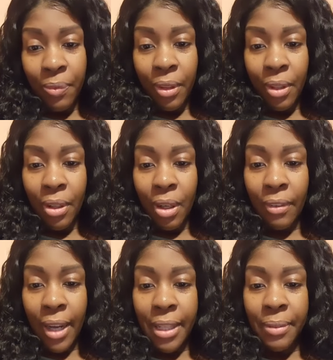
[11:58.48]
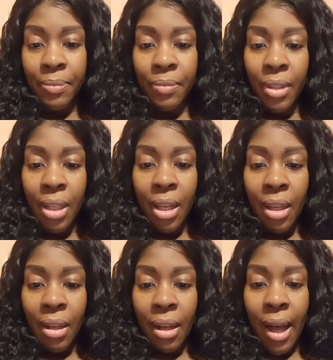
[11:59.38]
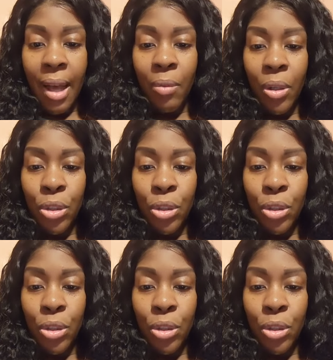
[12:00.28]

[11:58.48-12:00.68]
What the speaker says: All right? I want to